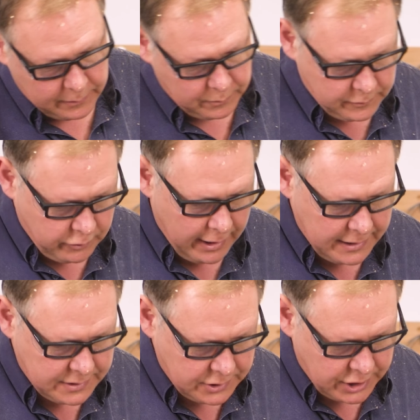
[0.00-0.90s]
and
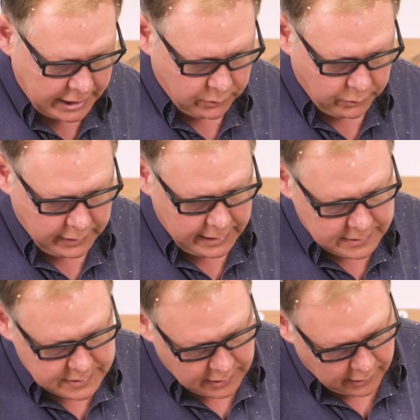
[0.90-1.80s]
creates the shadow on the
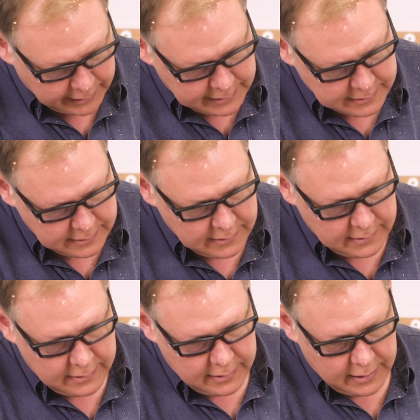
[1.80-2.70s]
inside
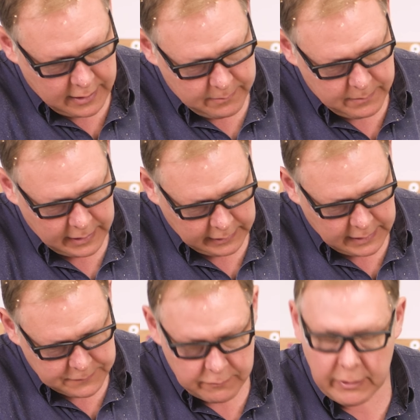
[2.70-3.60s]
and
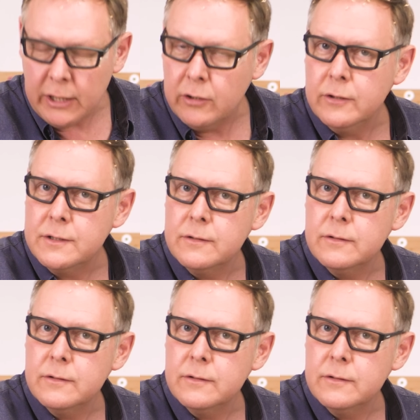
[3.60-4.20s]
gives a really good